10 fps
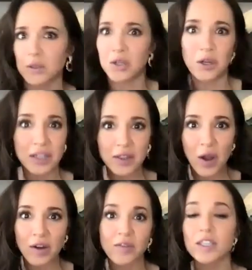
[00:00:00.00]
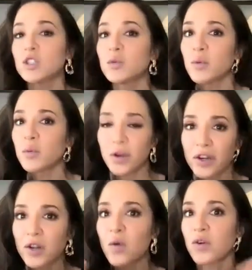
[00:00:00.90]
We would cook in the RV, so we
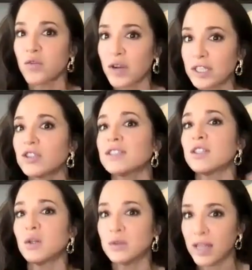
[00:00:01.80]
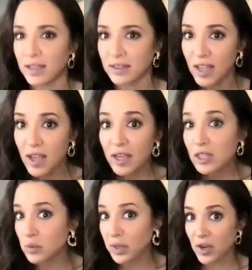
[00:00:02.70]
weren't going to restaurants and hotels
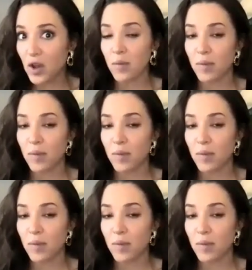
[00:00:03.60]
because we didn't know